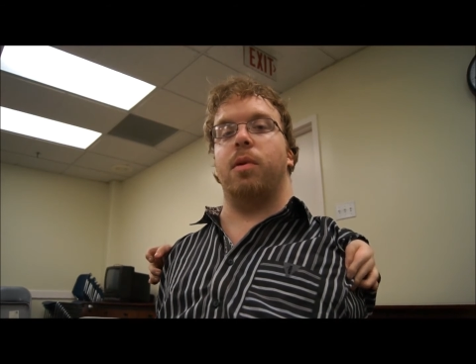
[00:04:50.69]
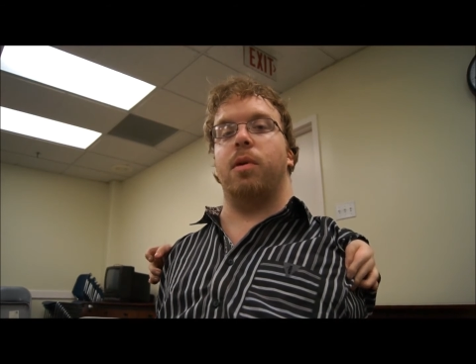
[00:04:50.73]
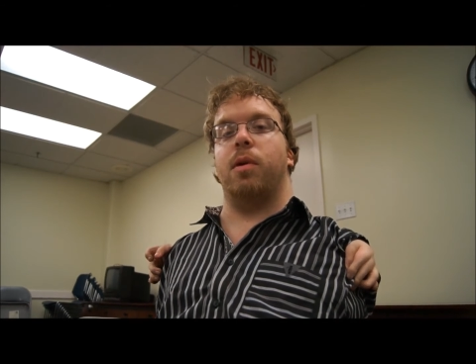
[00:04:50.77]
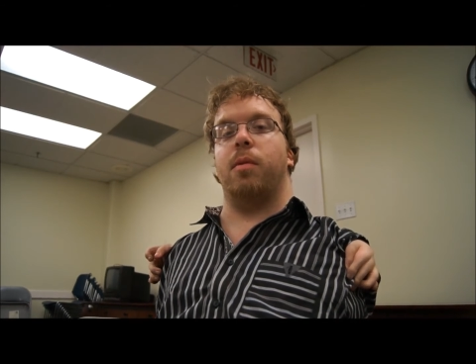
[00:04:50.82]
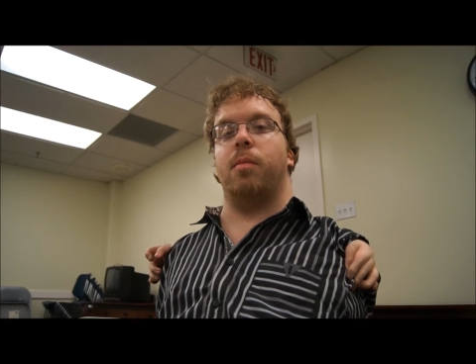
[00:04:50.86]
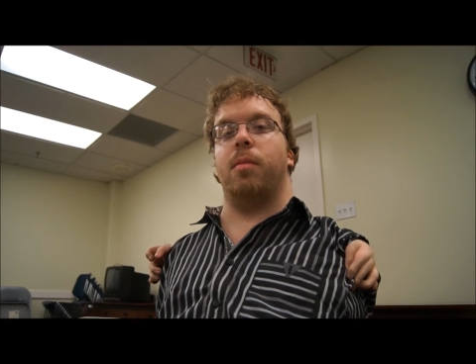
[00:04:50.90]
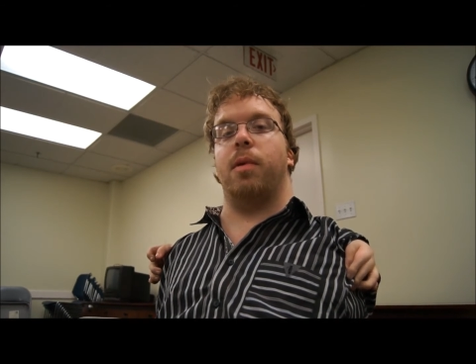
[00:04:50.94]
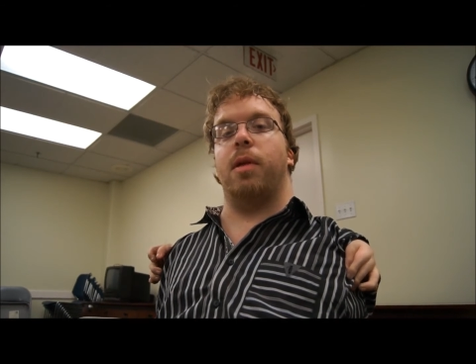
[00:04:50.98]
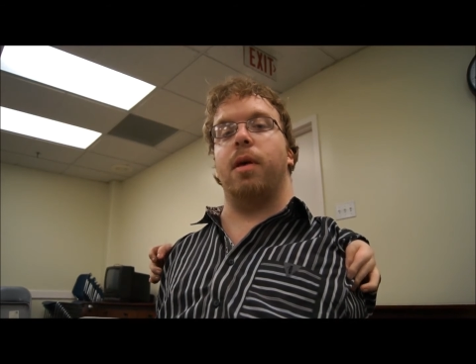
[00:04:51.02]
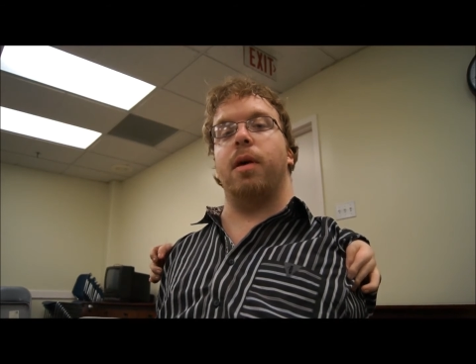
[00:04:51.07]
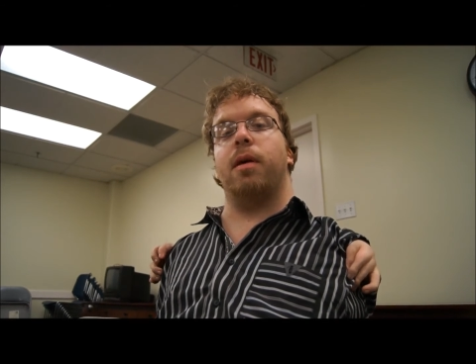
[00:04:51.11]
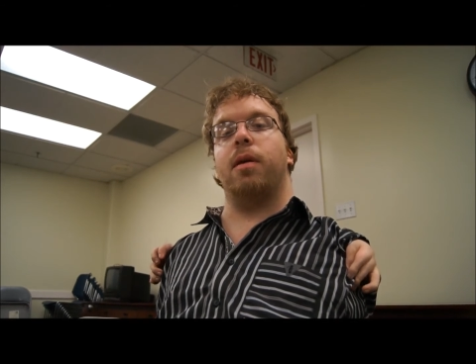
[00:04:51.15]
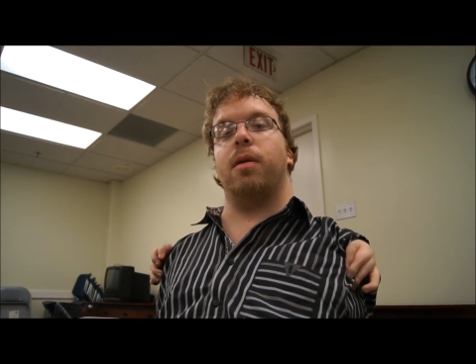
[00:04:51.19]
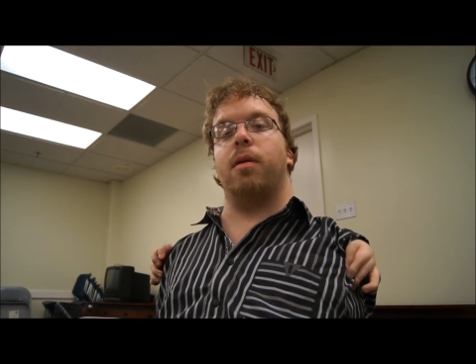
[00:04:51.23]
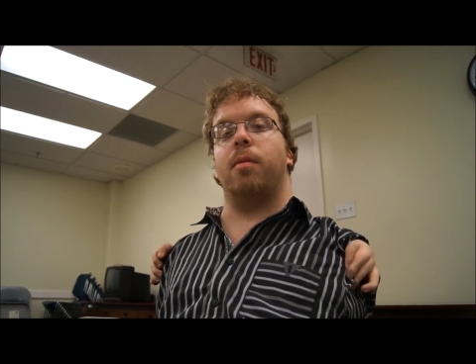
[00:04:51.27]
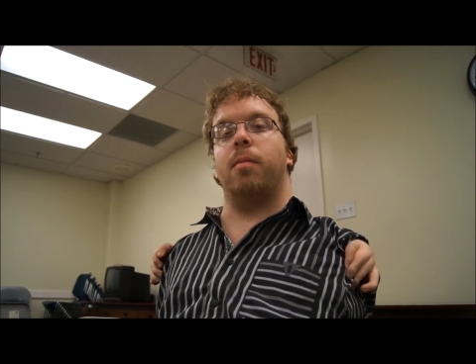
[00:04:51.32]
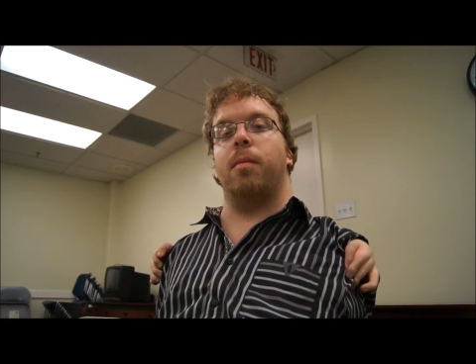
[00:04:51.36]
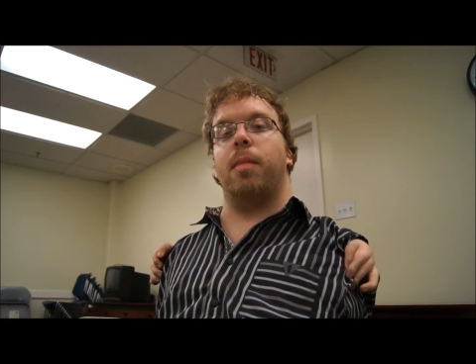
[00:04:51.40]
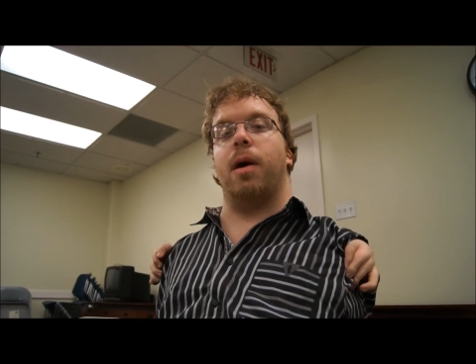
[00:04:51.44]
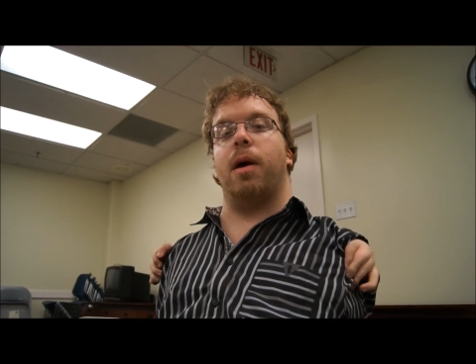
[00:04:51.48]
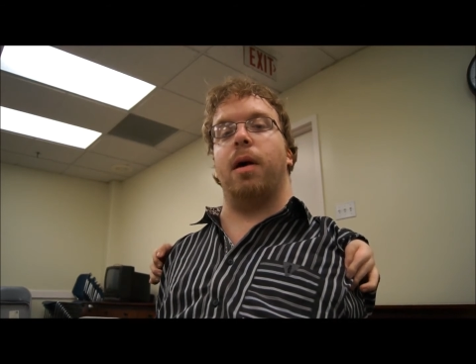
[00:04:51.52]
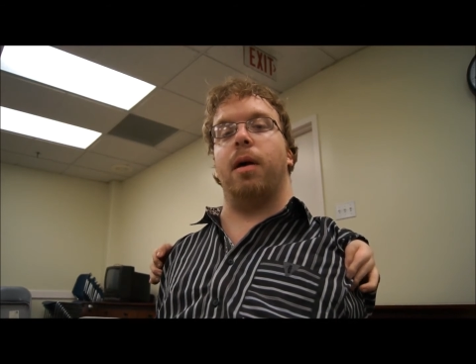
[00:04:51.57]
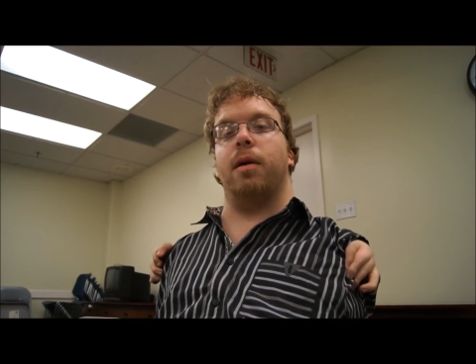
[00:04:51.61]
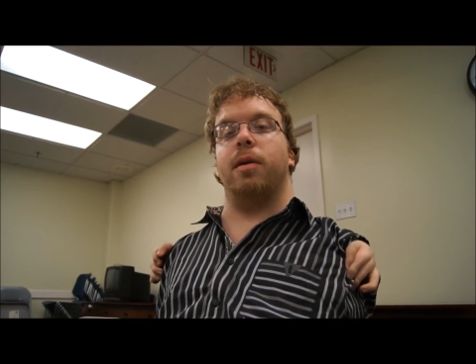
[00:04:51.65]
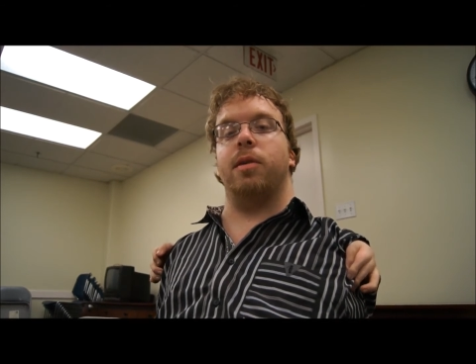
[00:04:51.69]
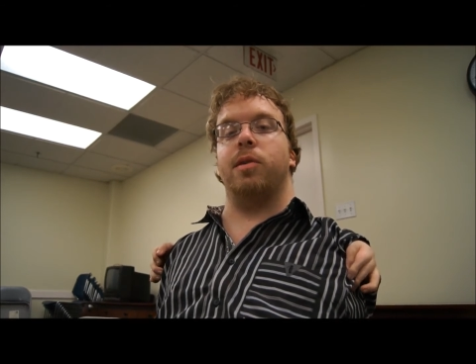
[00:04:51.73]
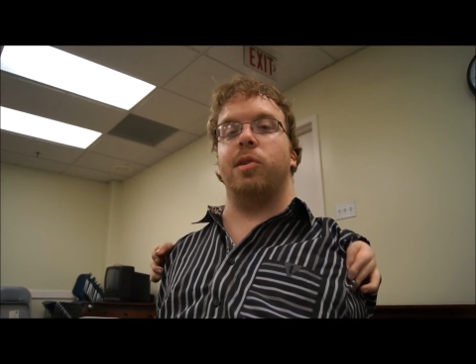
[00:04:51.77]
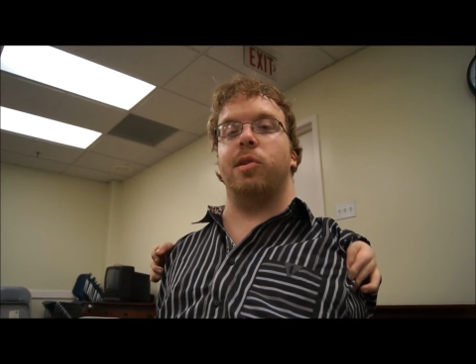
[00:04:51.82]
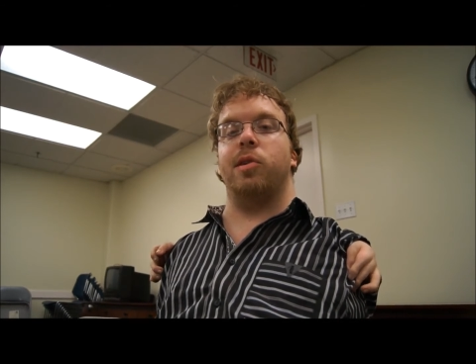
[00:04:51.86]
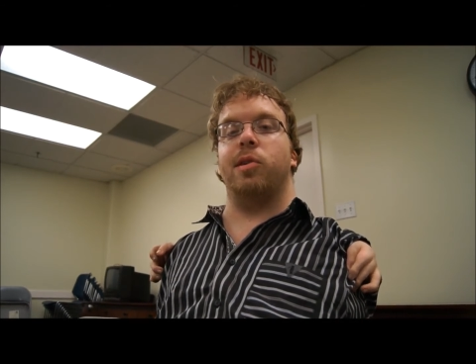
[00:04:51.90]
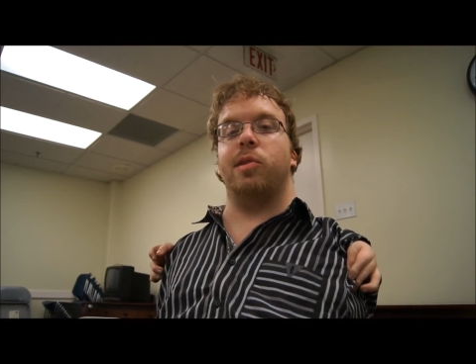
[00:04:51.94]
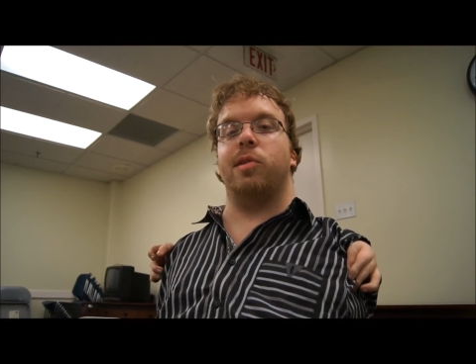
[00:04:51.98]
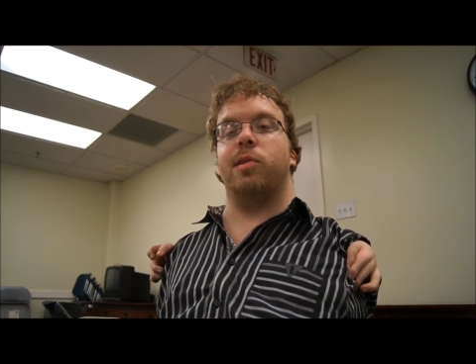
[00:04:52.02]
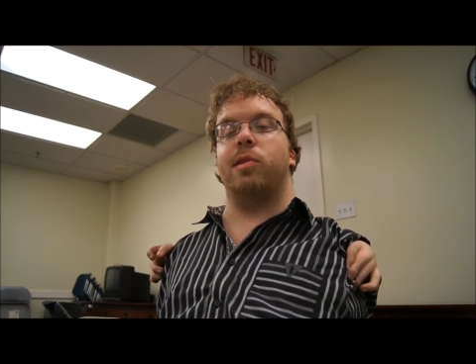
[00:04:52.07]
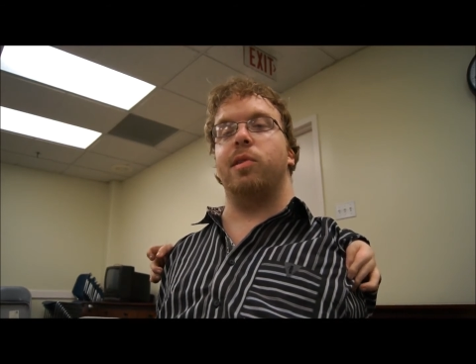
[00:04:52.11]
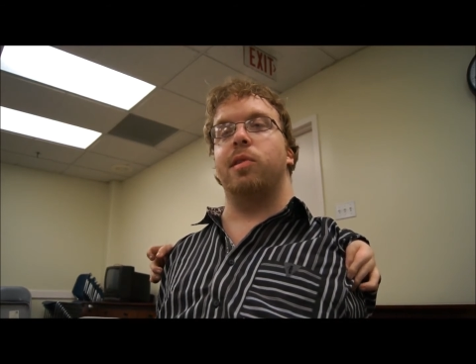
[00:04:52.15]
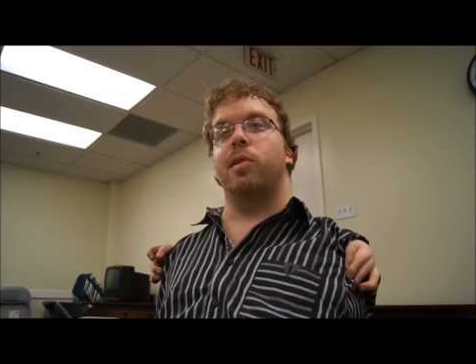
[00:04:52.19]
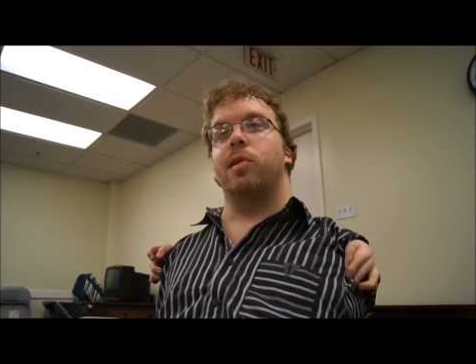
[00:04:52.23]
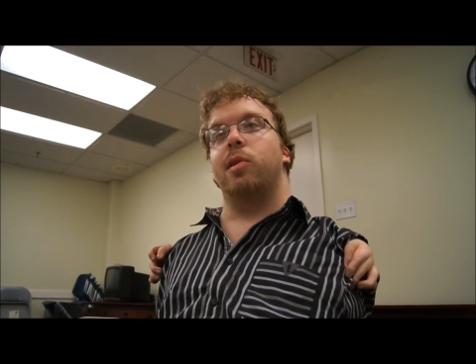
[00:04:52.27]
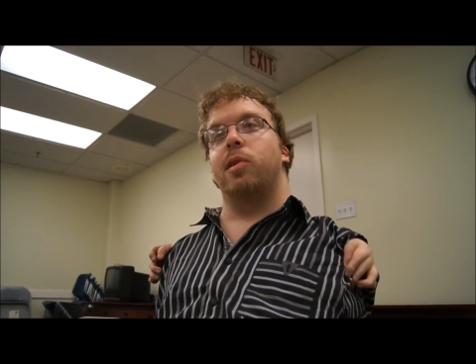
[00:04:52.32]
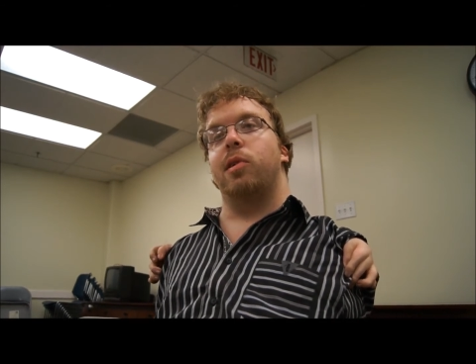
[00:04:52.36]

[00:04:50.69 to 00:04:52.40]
a molecular biologist